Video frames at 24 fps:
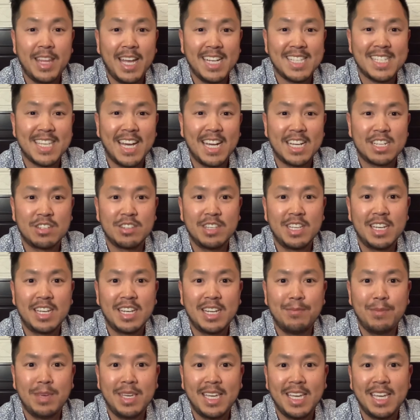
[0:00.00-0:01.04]
that's actually going to
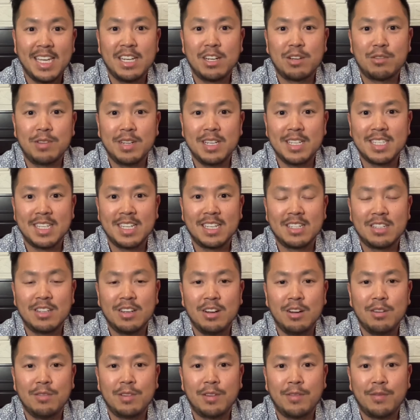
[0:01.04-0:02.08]
be increasing to
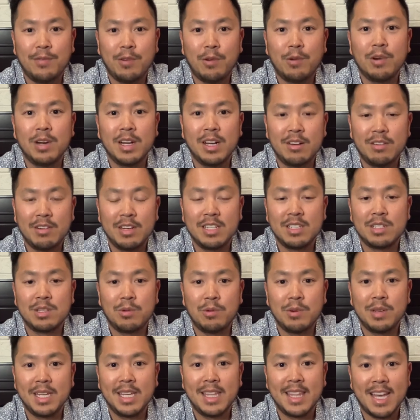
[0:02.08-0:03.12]
over
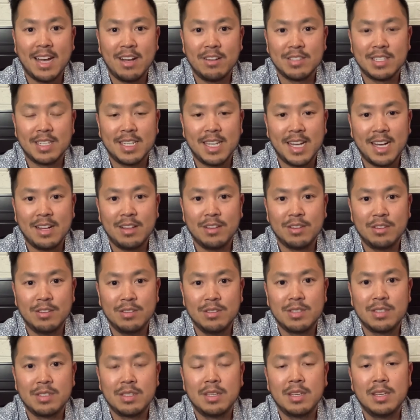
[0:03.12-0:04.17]

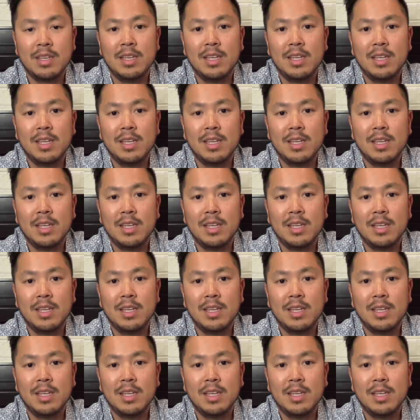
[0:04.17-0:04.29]
$420,000.